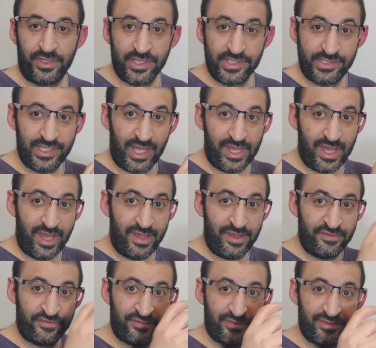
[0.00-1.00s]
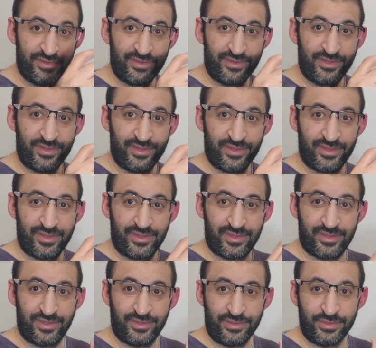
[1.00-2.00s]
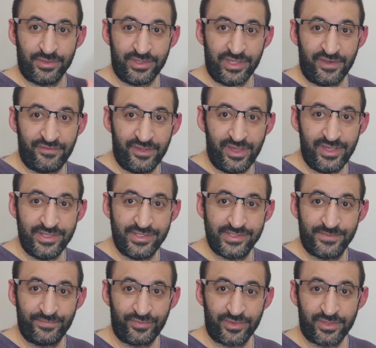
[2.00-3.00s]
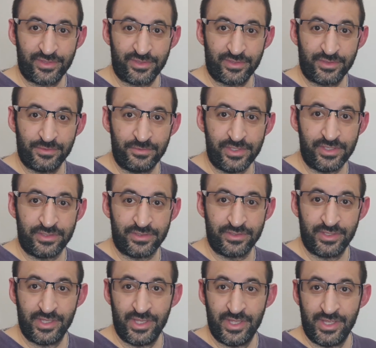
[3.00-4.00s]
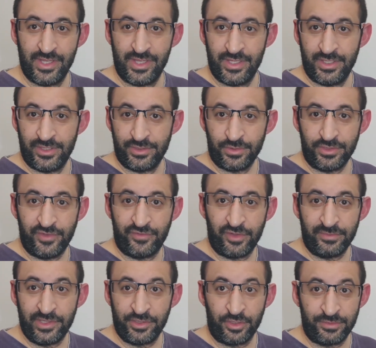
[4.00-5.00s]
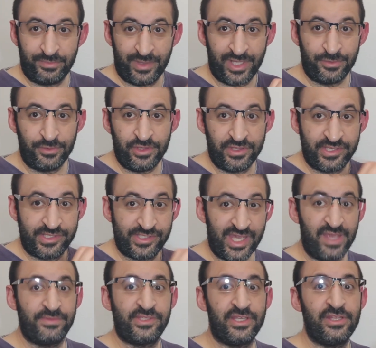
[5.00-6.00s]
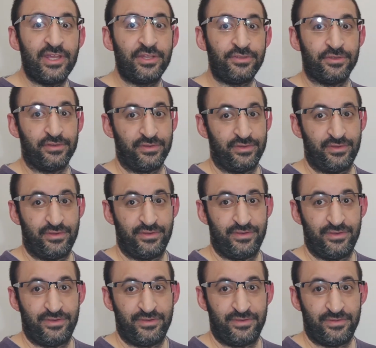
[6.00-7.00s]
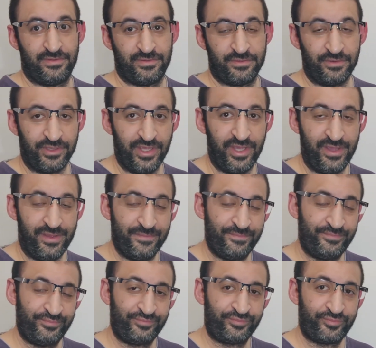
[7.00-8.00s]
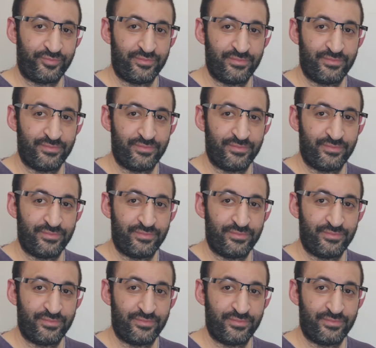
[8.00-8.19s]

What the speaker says: As you can see, I have two interface with two default method, but with the same signature. Okay.